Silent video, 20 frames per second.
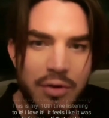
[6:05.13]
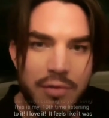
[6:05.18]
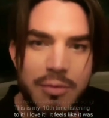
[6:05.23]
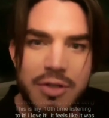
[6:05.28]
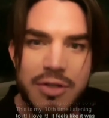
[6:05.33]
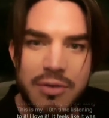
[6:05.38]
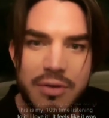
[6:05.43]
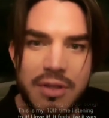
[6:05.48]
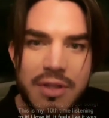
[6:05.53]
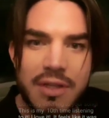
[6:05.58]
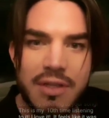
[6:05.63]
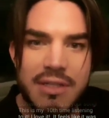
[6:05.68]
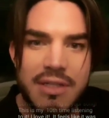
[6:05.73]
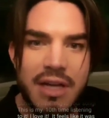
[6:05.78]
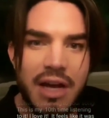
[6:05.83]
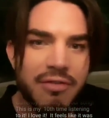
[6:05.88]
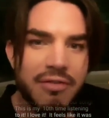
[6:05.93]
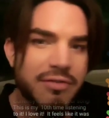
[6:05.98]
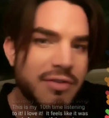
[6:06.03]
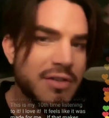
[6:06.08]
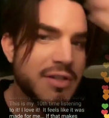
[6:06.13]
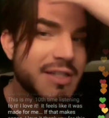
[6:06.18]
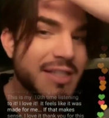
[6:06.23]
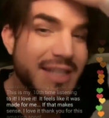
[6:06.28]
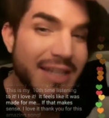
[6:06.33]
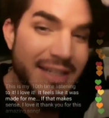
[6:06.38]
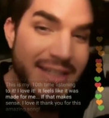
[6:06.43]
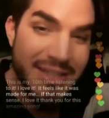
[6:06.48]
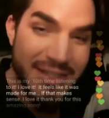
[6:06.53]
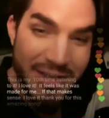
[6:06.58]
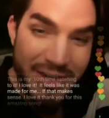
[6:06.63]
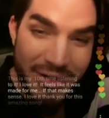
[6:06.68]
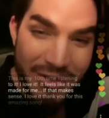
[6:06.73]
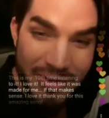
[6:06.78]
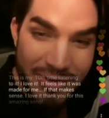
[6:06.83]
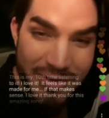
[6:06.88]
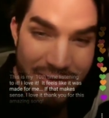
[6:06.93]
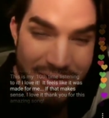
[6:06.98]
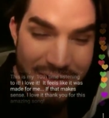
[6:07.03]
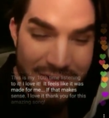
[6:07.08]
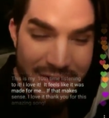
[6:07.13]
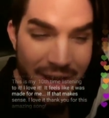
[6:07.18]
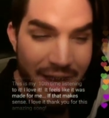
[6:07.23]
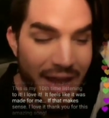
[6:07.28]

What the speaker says: we've been doing this now for 6 years,